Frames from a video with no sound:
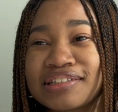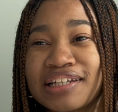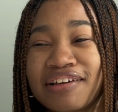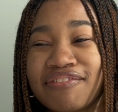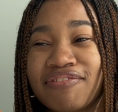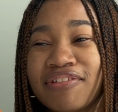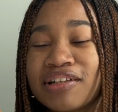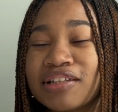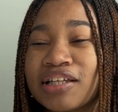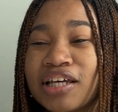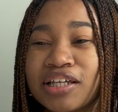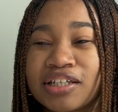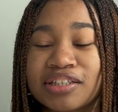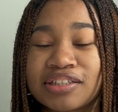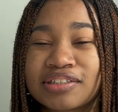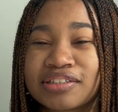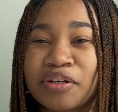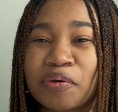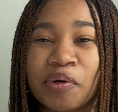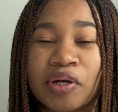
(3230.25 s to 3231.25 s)
I felt
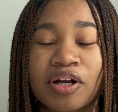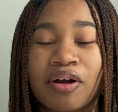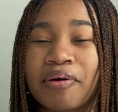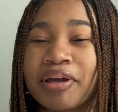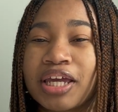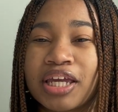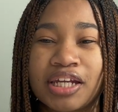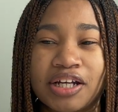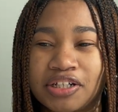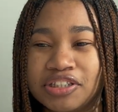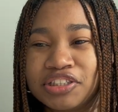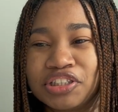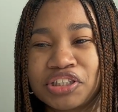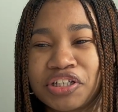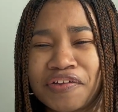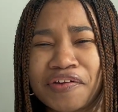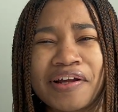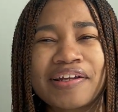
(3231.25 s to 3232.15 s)
like they were going in on each other,